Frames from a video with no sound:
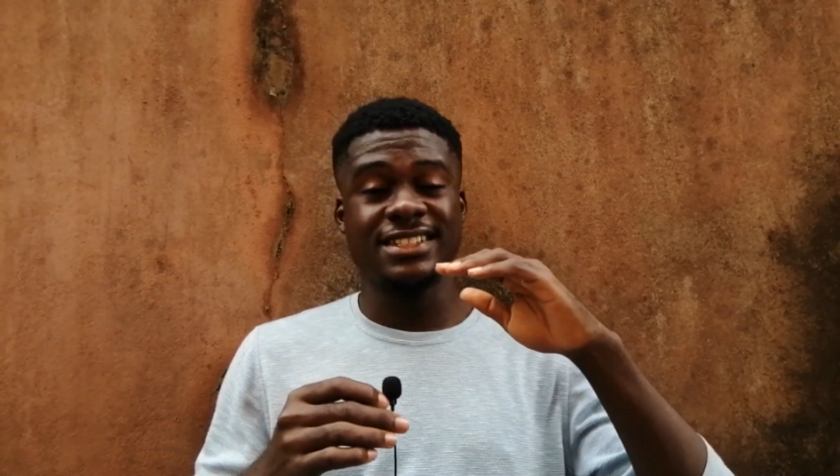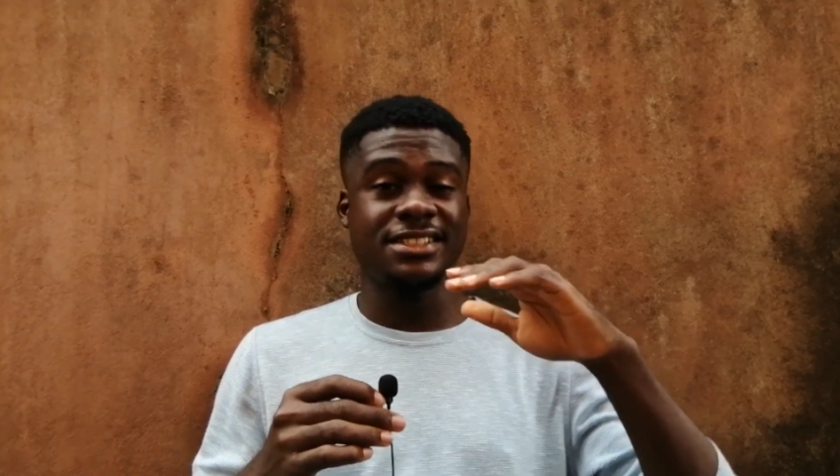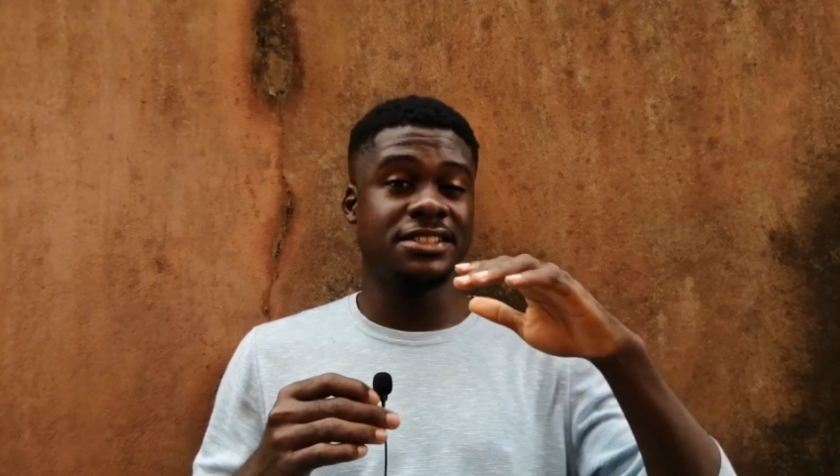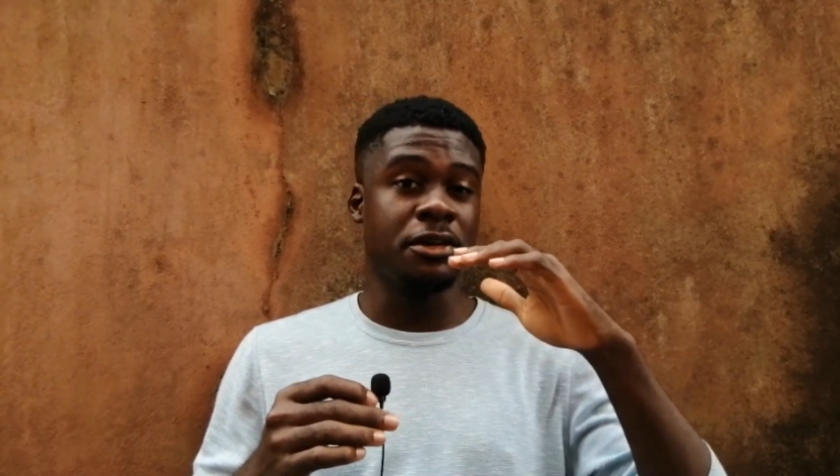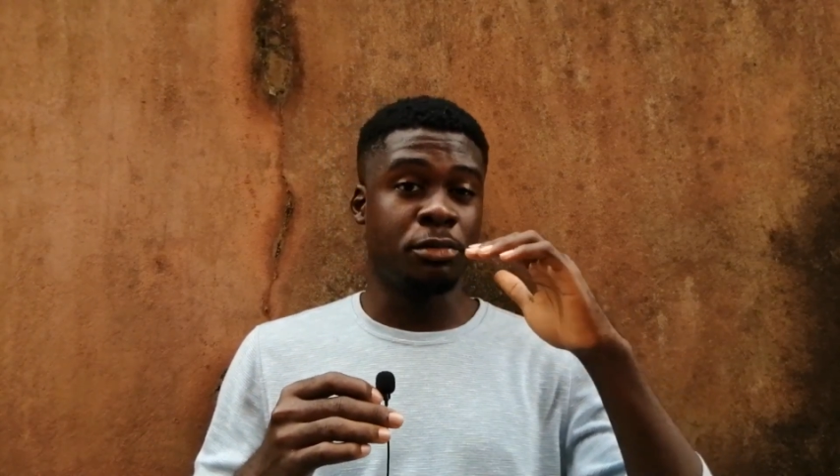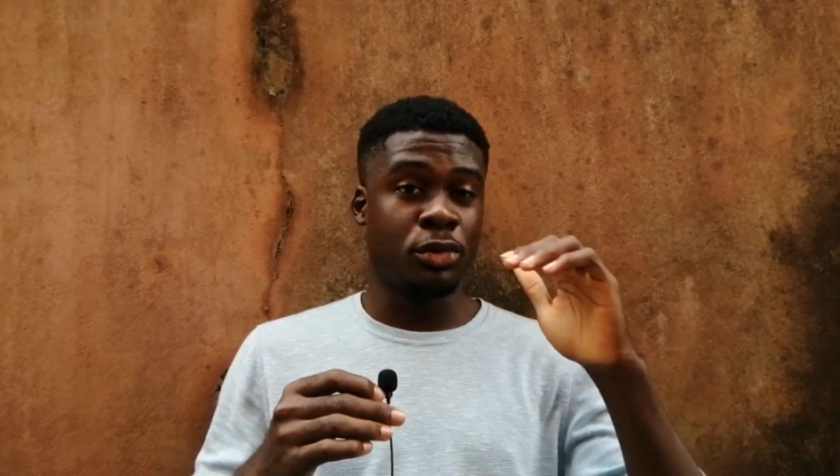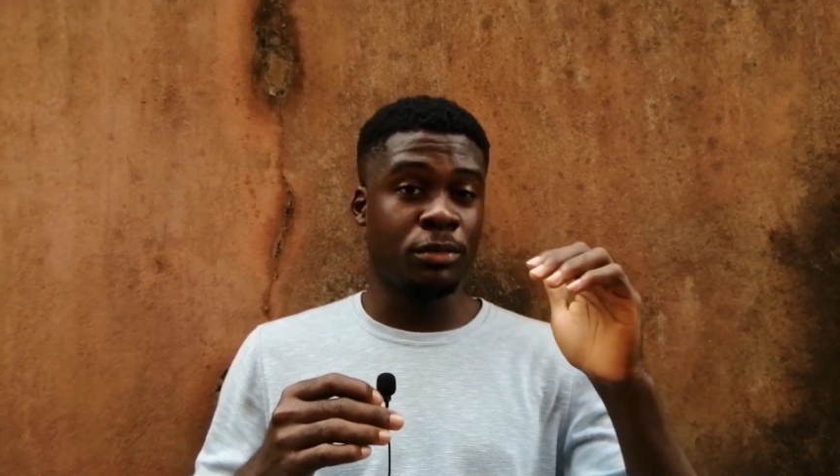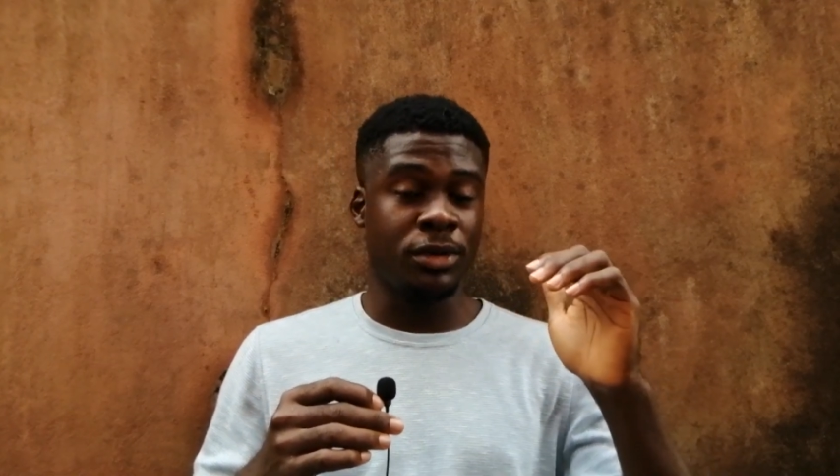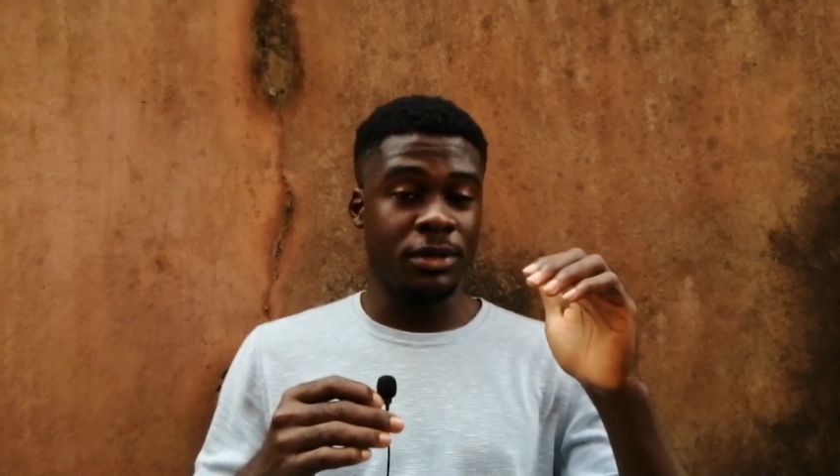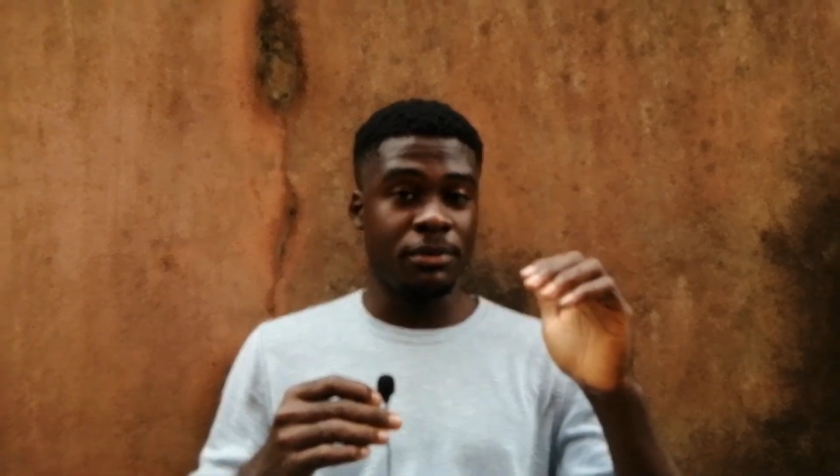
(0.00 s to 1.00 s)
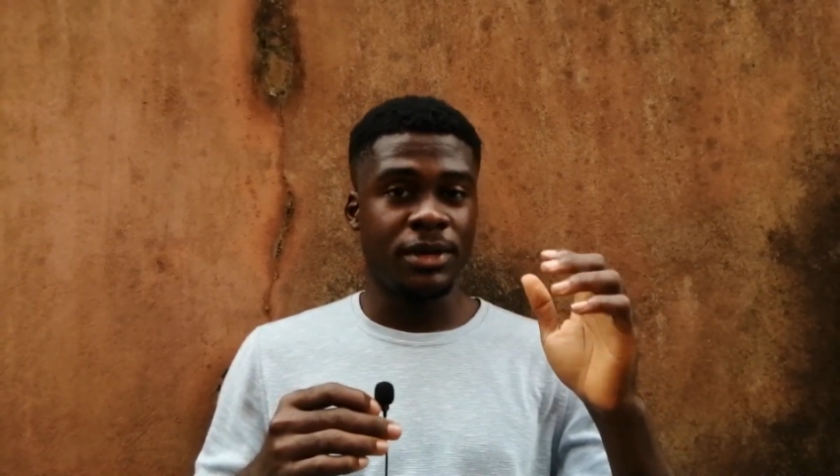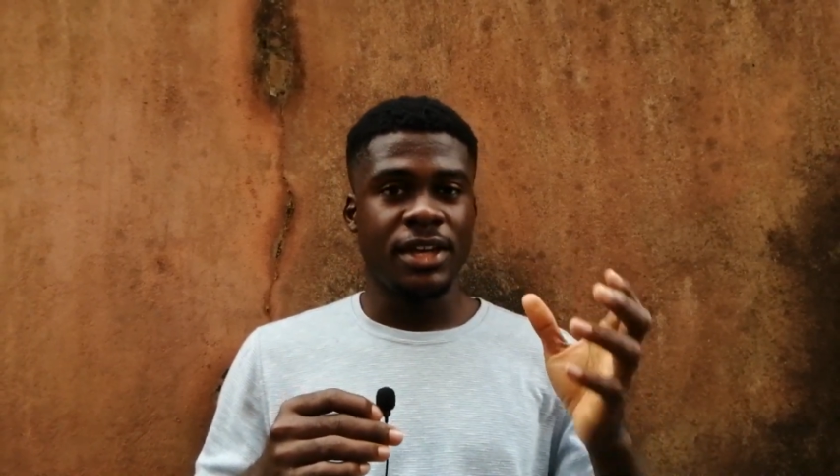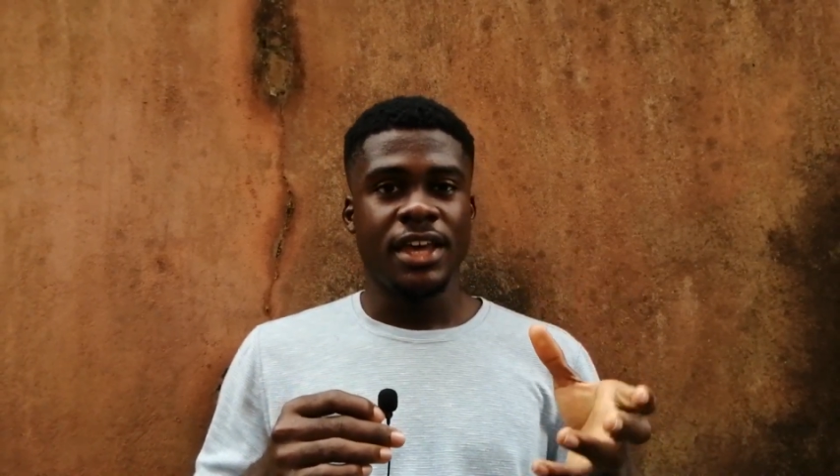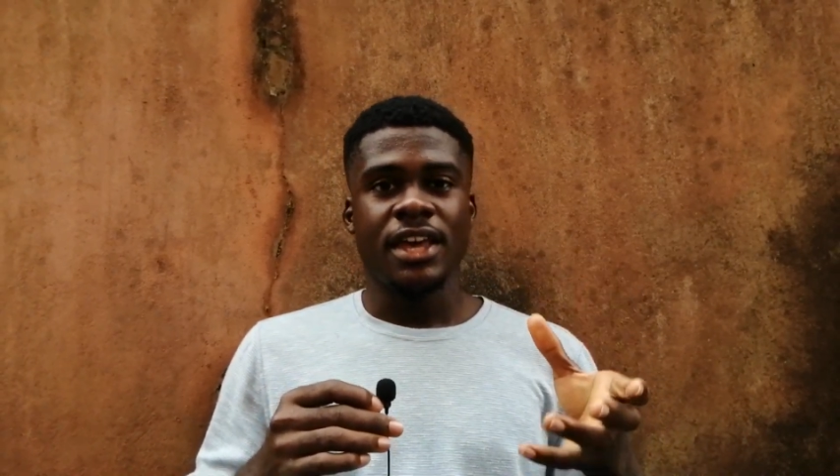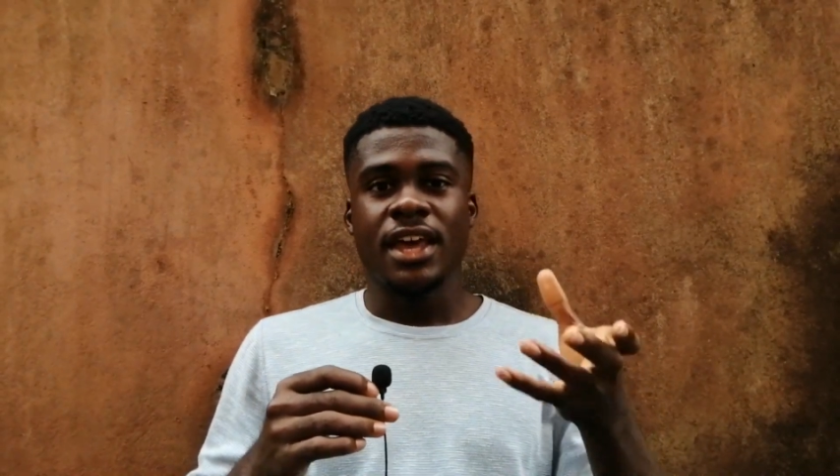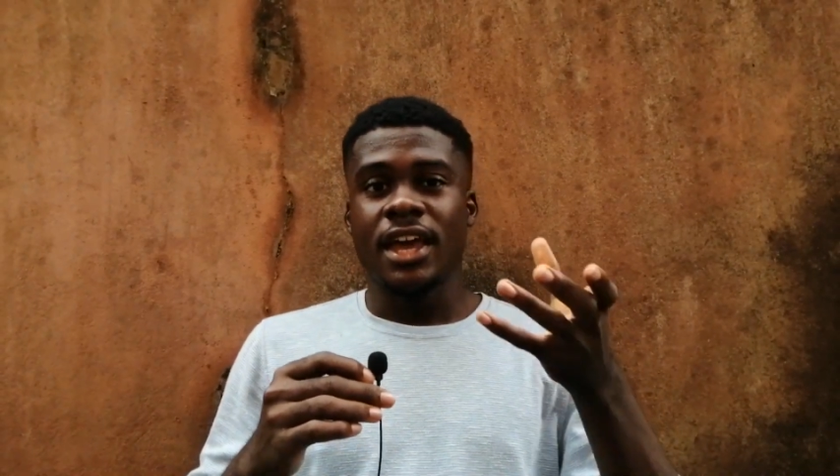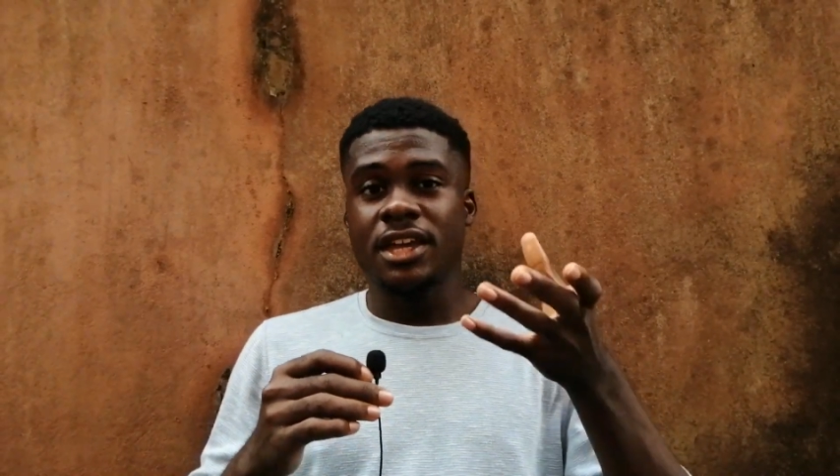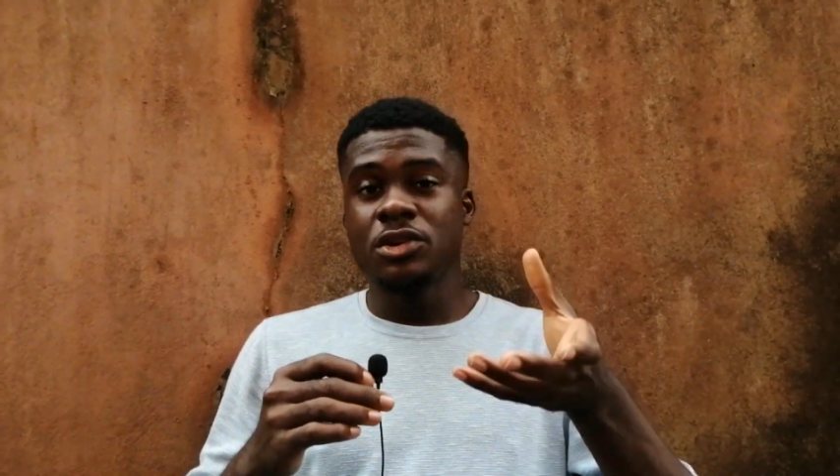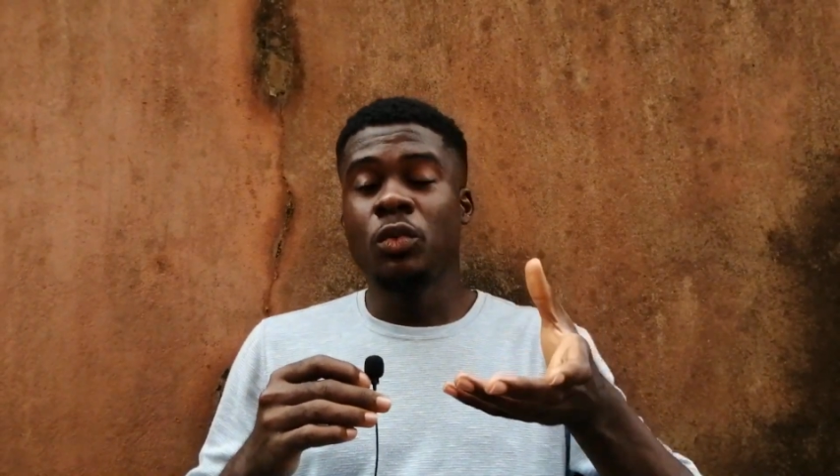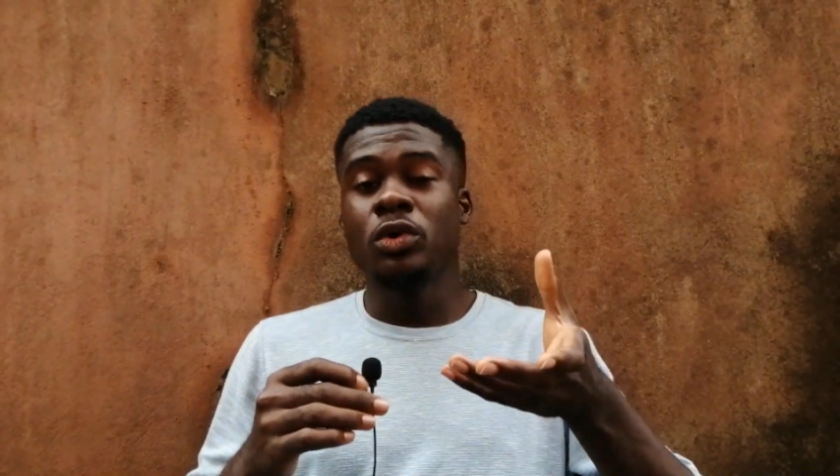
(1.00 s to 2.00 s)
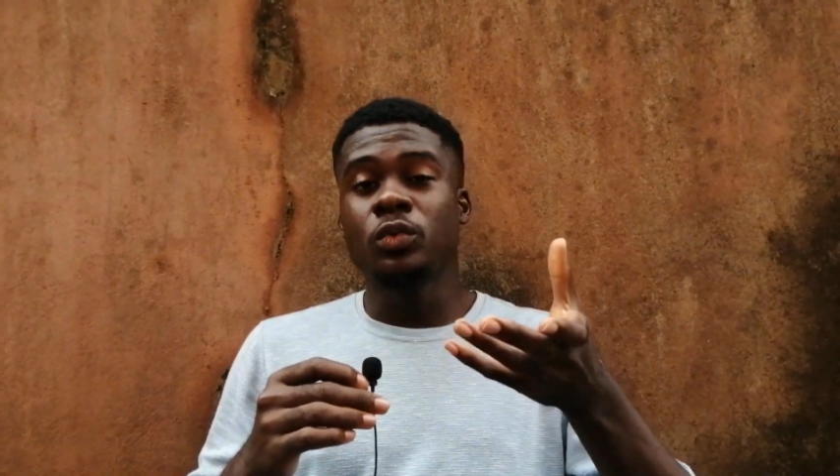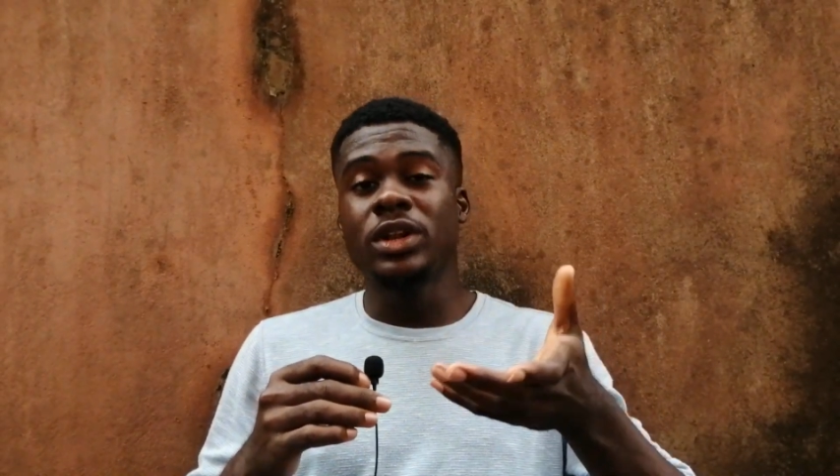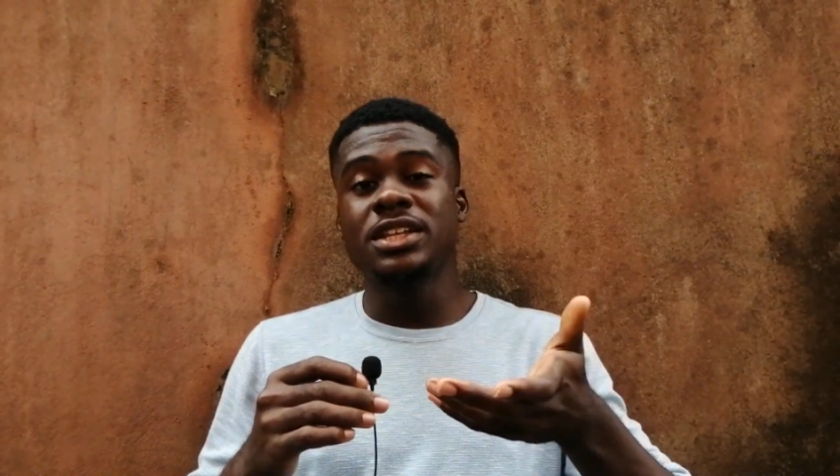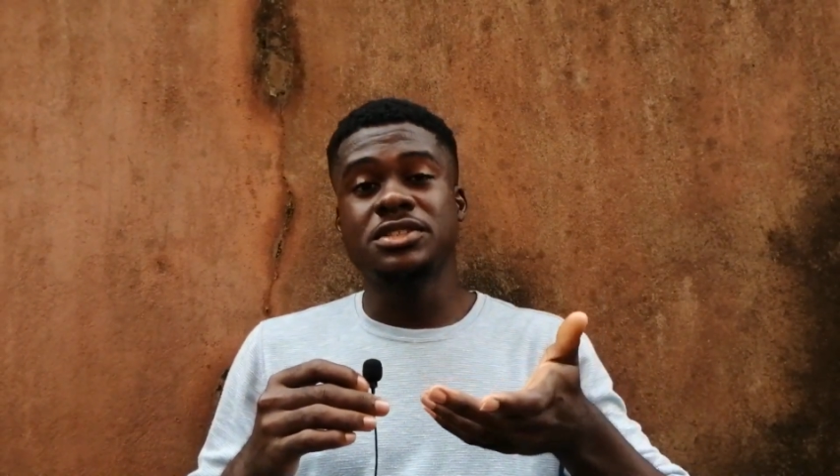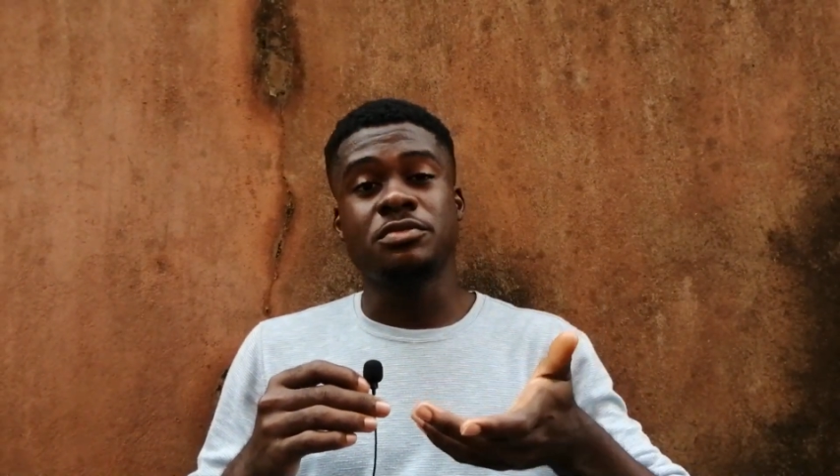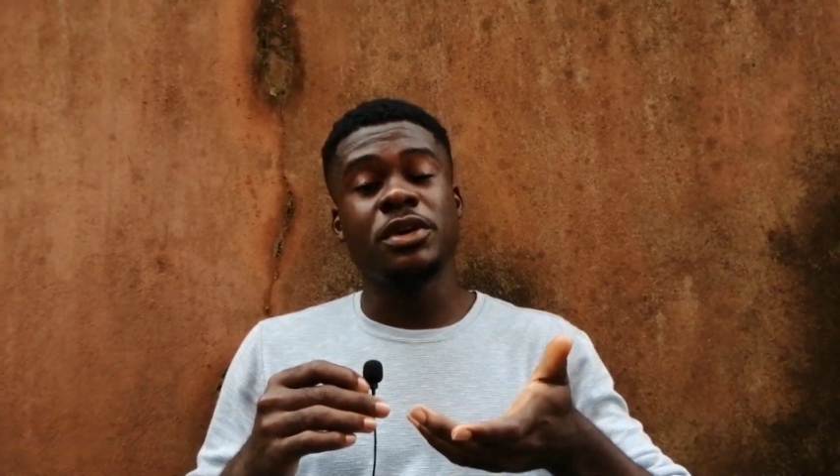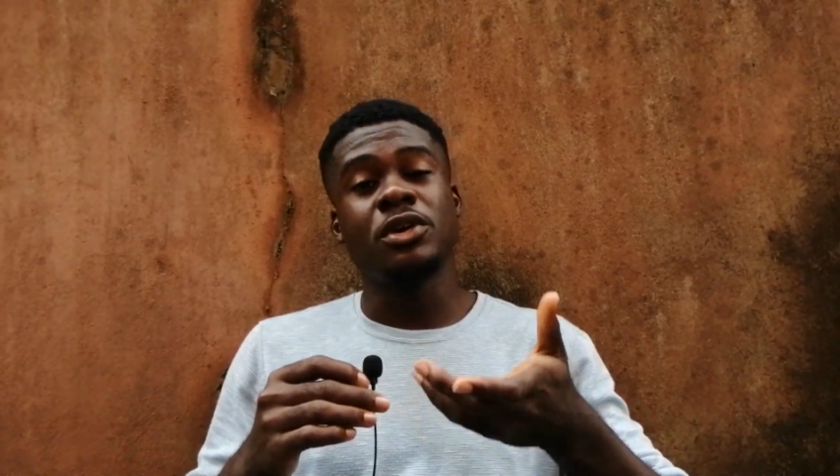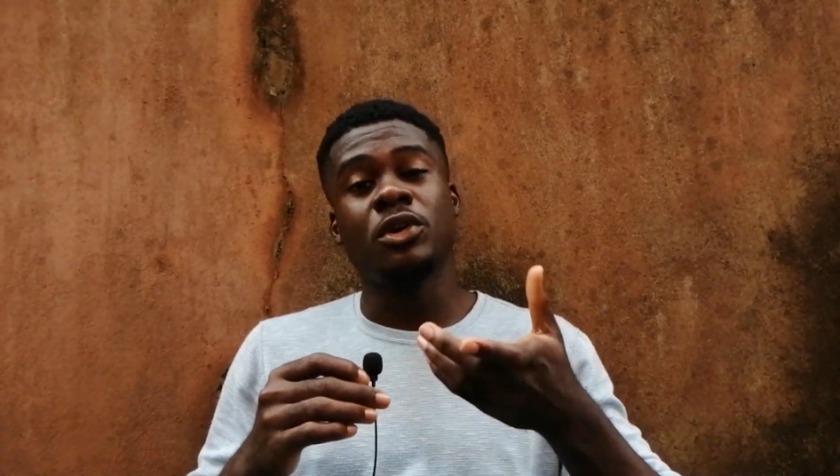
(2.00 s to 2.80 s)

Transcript: isn't a problem. Anyone willing to pay